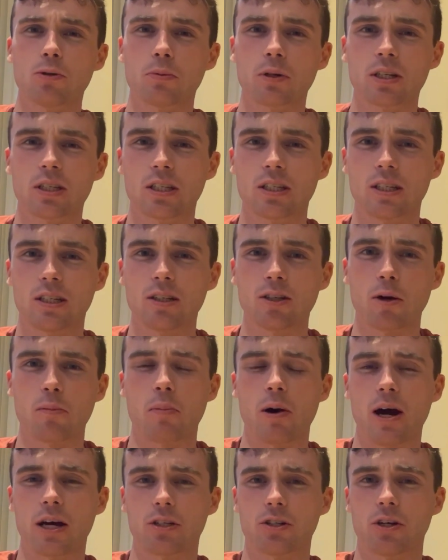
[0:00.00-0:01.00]
because it's in
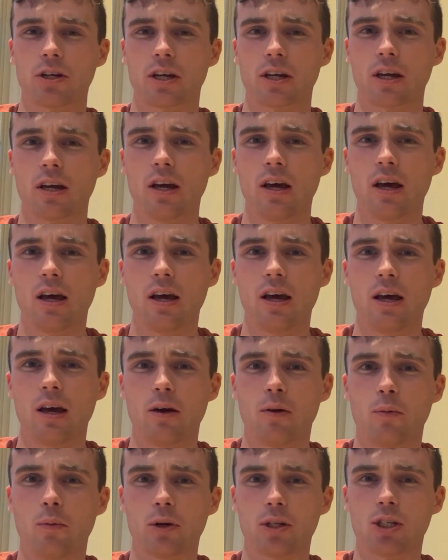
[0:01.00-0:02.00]
Downpatrick,
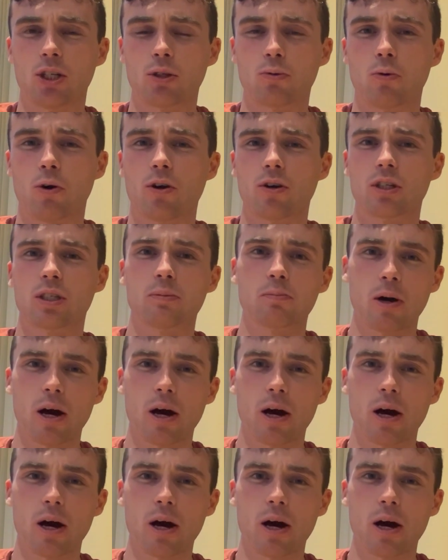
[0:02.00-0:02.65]
which is where St.